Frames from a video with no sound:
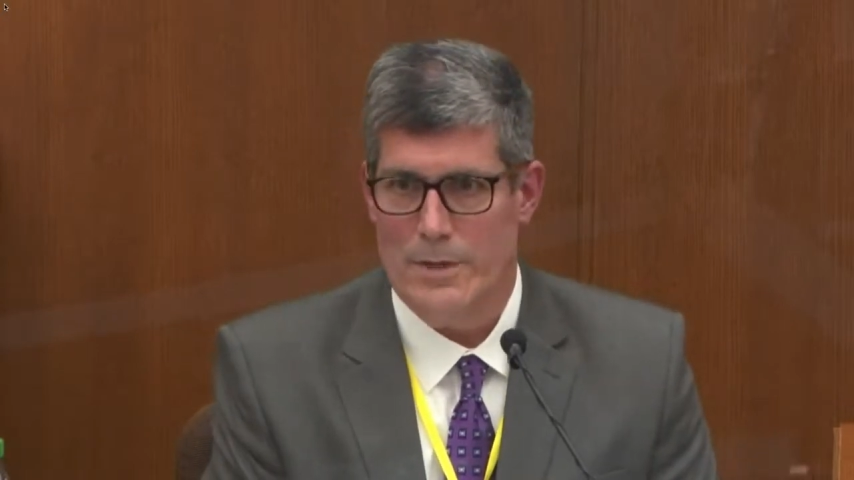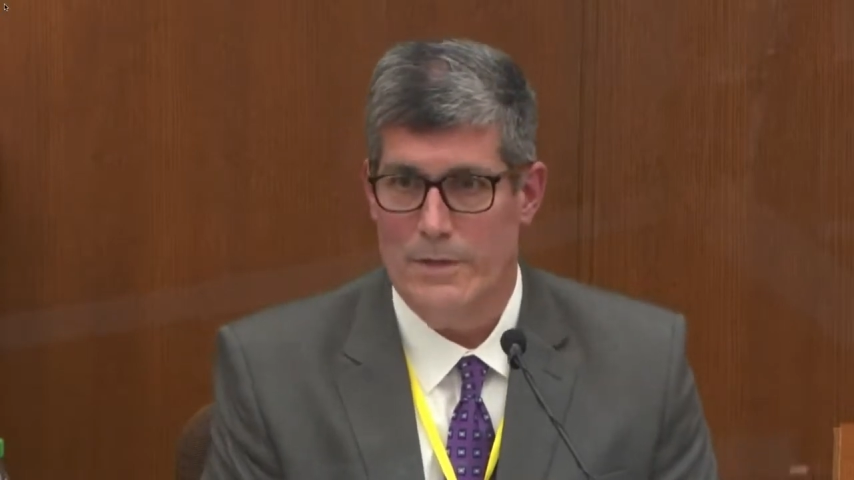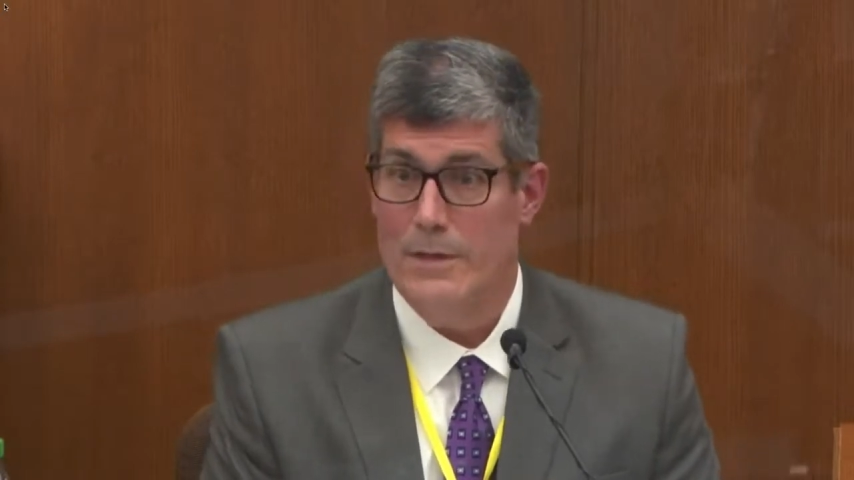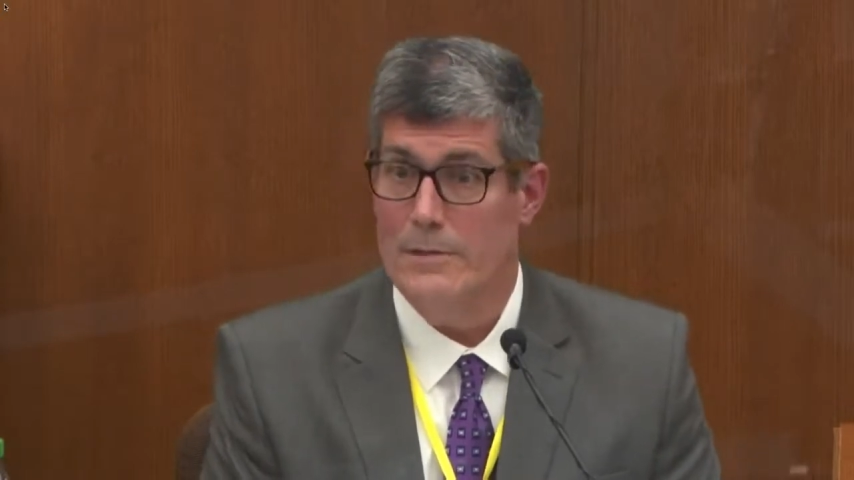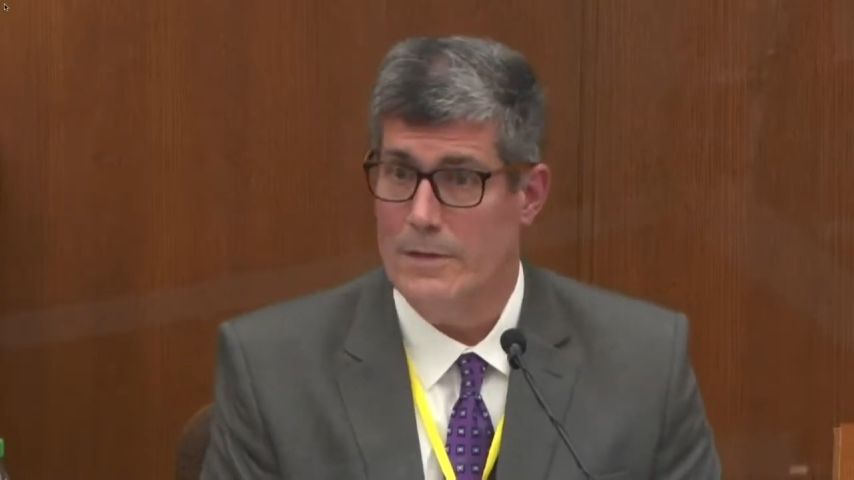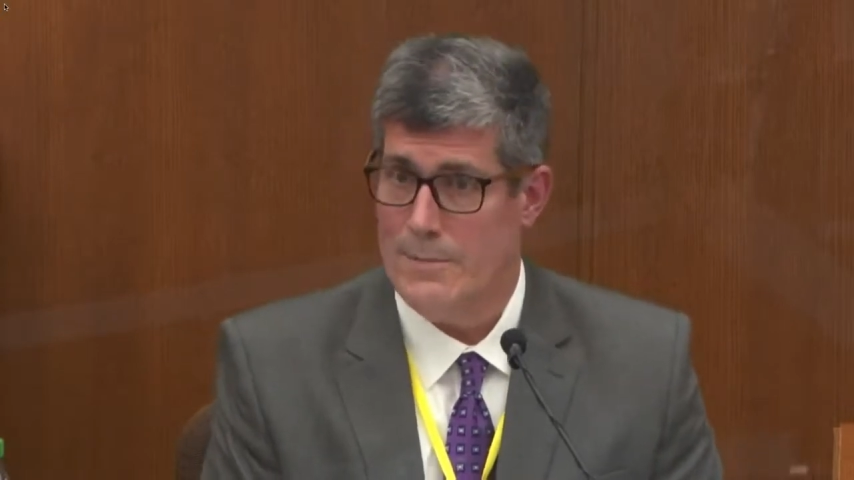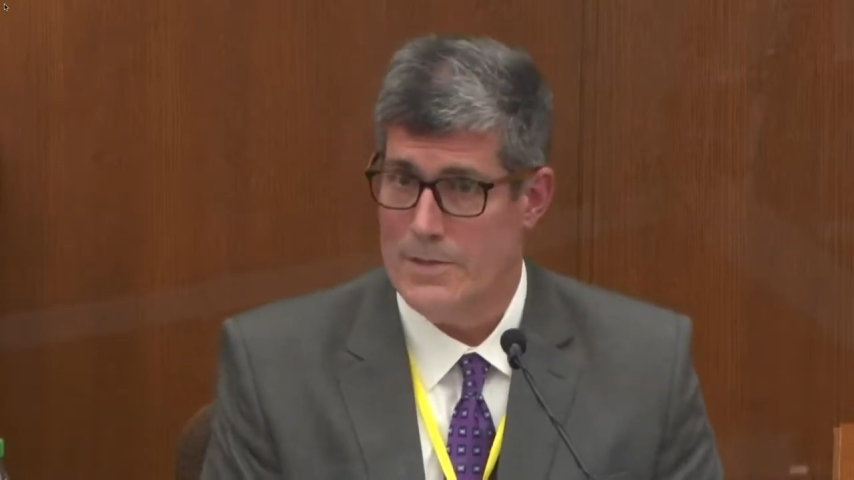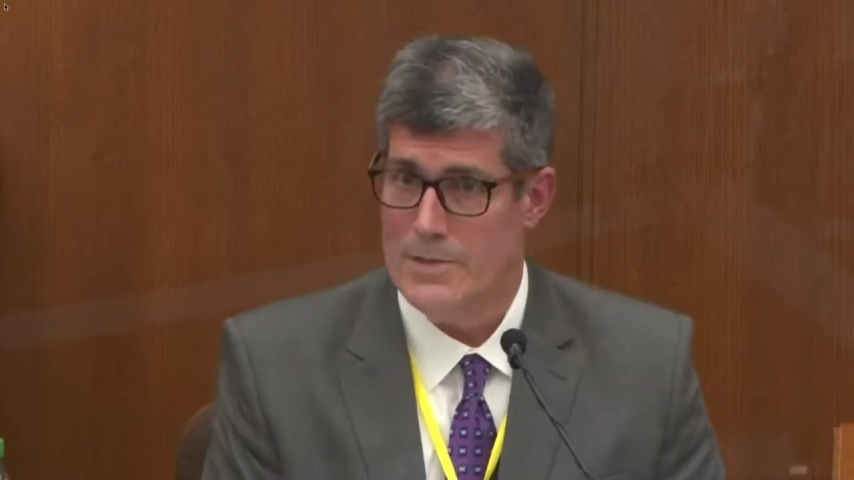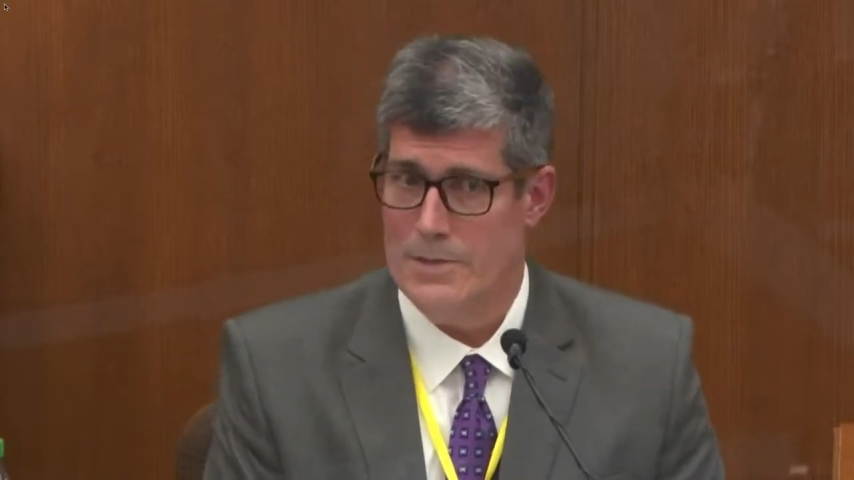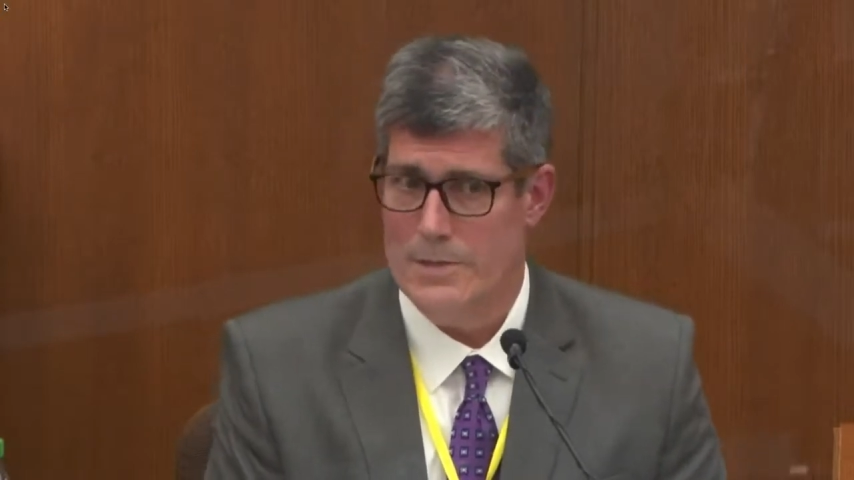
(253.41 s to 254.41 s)
again, as I
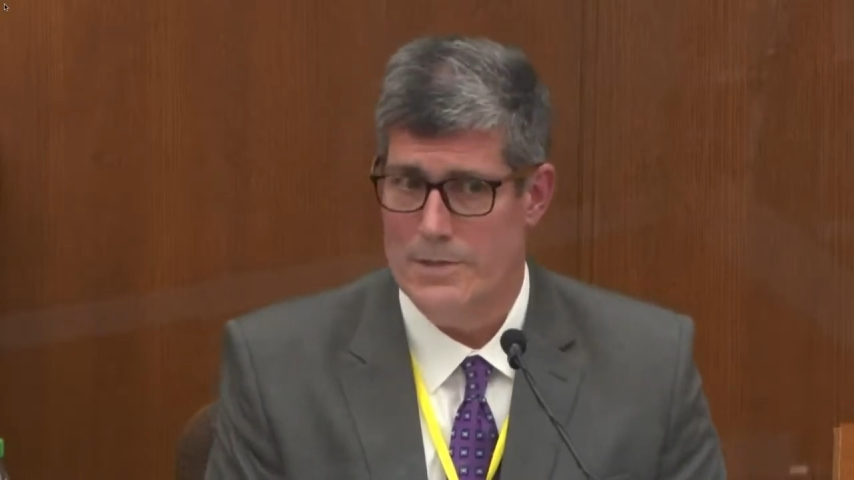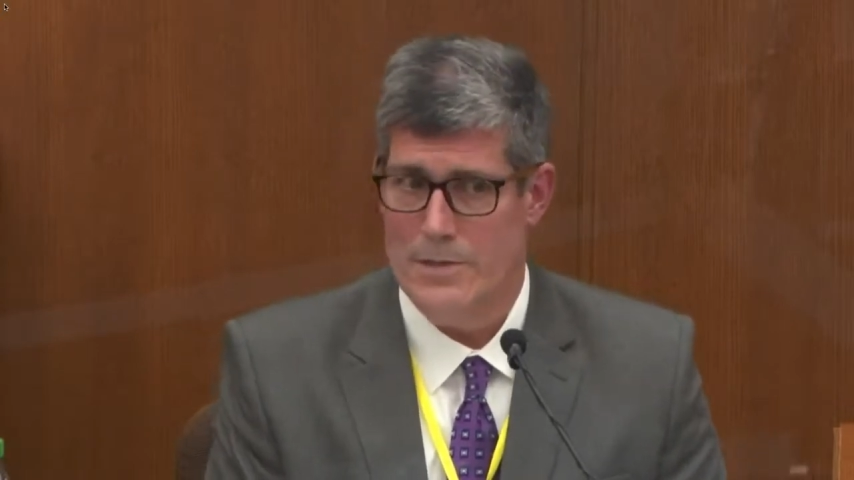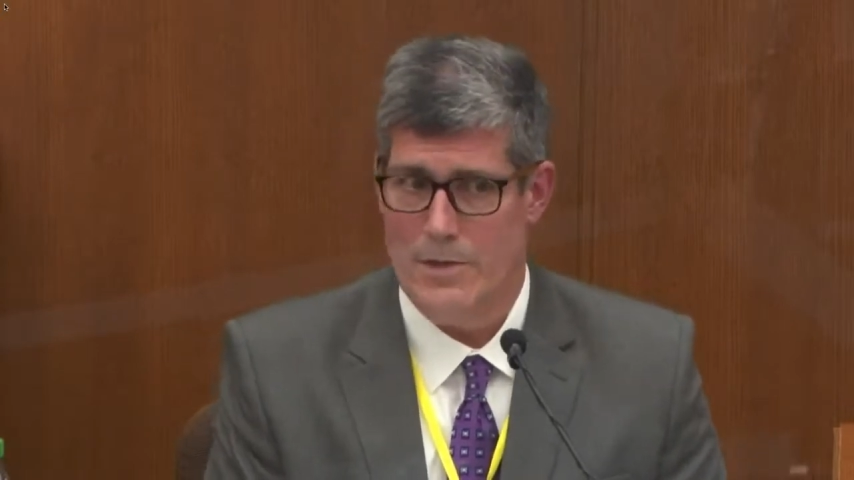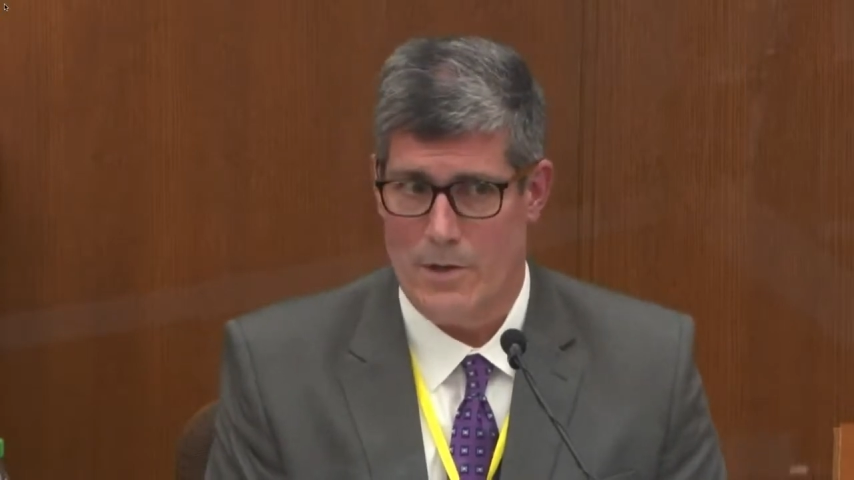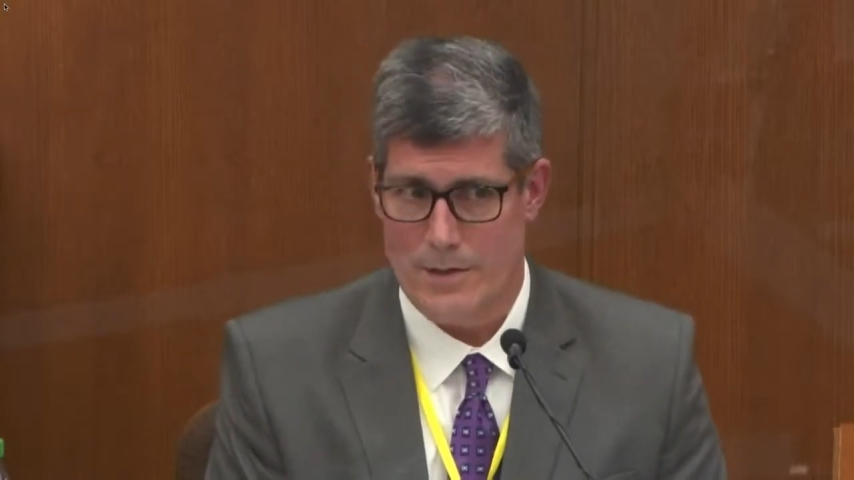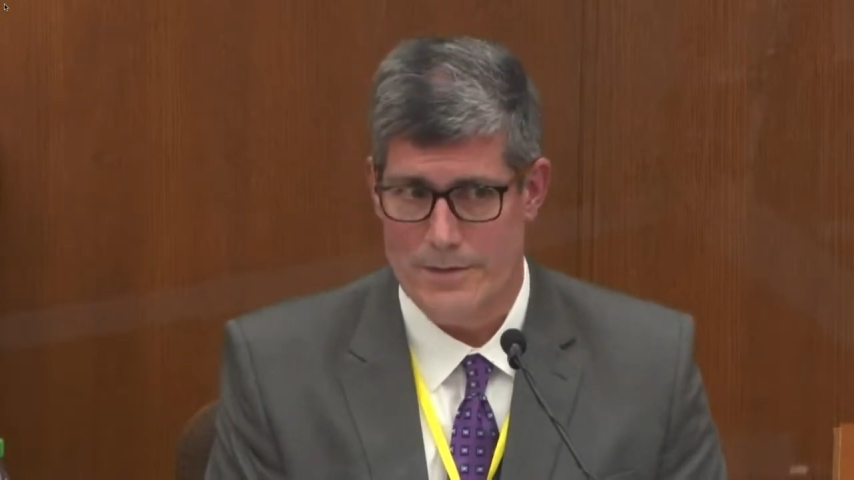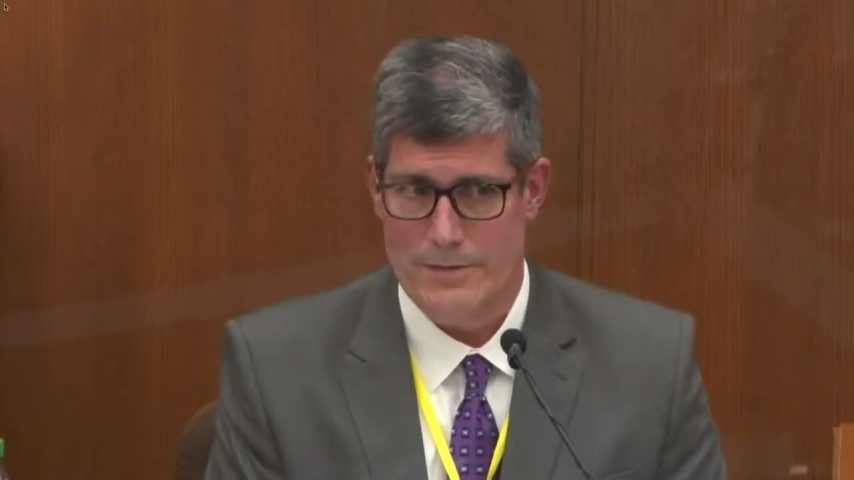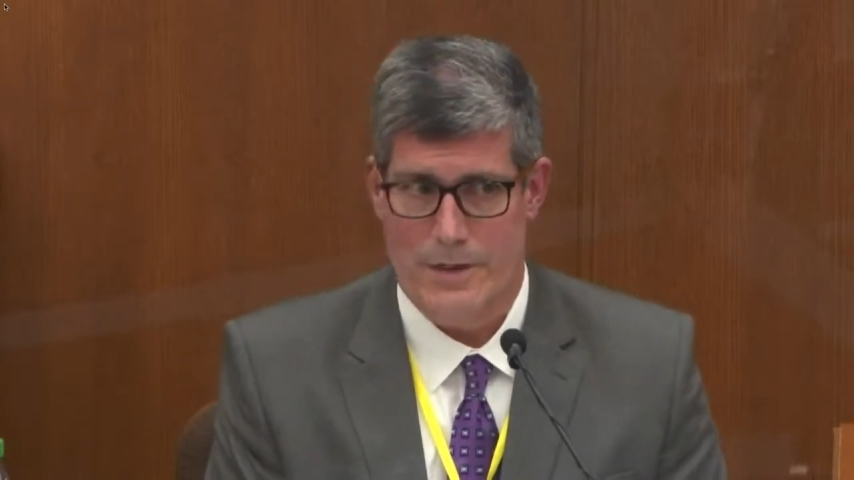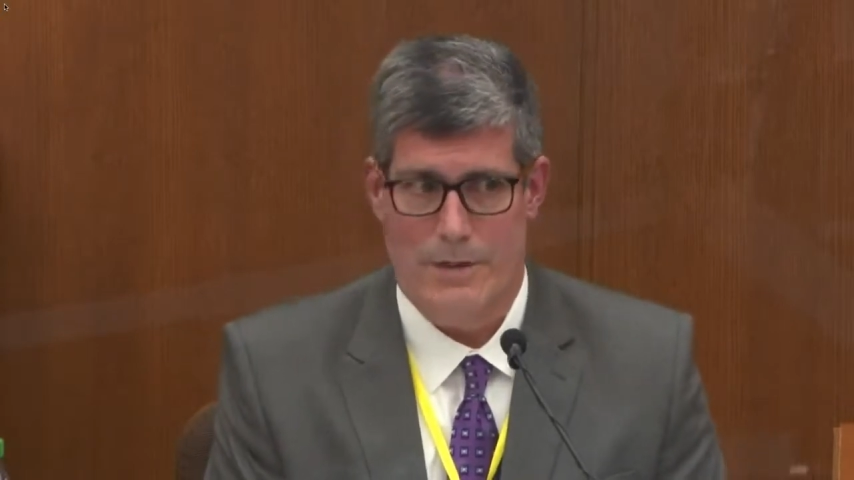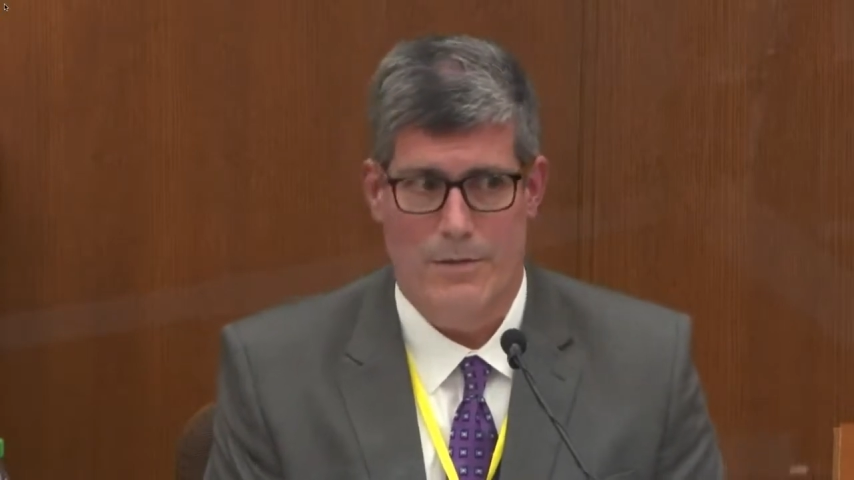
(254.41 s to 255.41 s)
mentioned, is the cause of
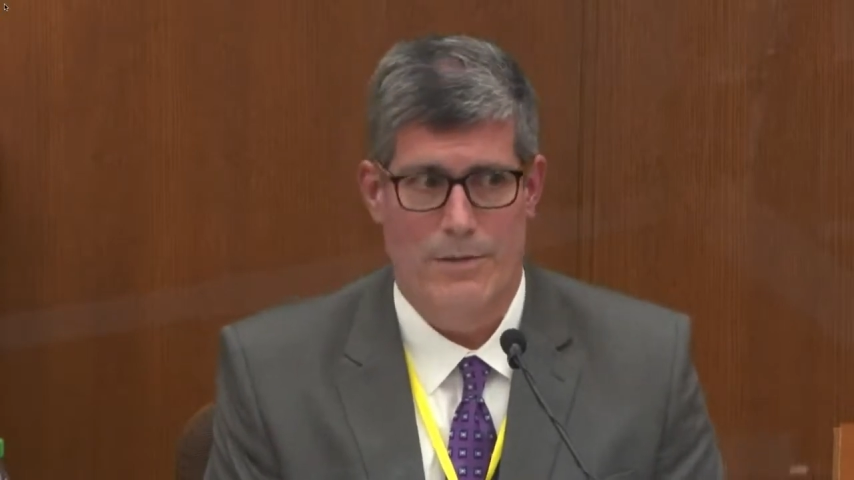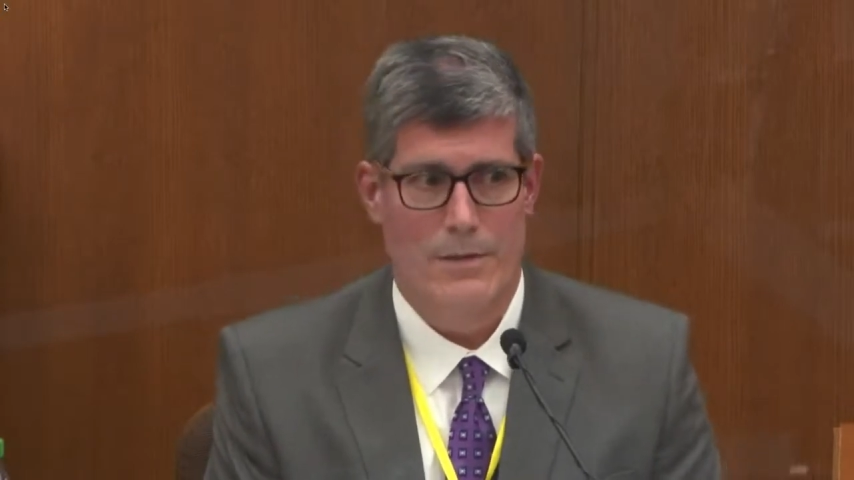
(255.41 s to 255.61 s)
death,